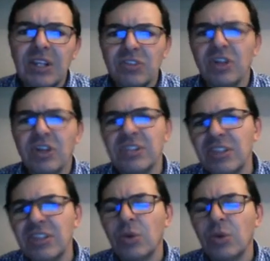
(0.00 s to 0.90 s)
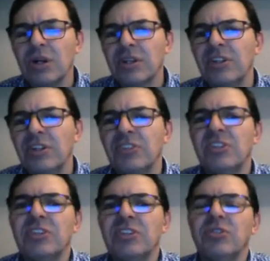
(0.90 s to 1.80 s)
So I did the work
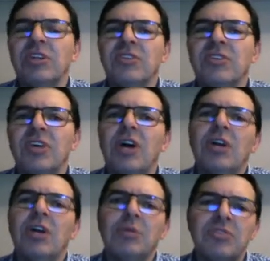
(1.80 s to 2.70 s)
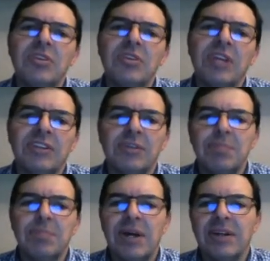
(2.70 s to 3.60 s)
initially 2 years ago, and I'm still getting
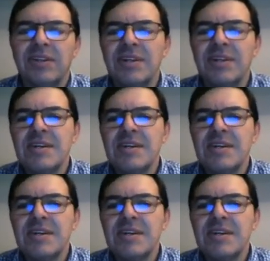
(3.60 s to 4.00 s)
paid.